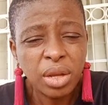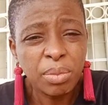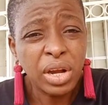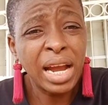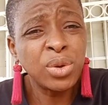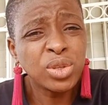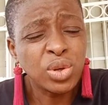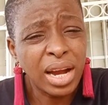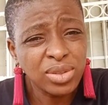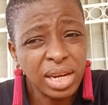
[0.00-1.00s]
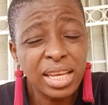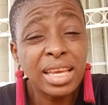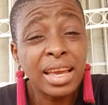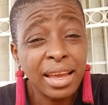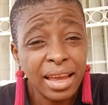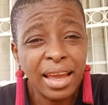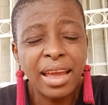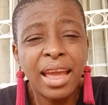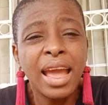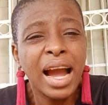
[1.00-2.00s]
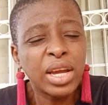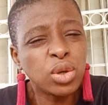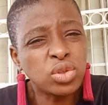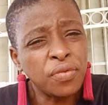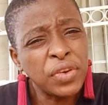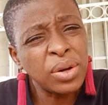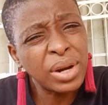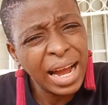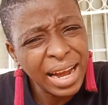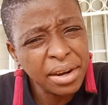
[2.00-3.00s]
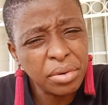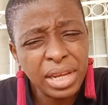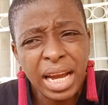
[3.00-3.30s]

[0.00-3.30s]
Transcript: because I used to feel angry.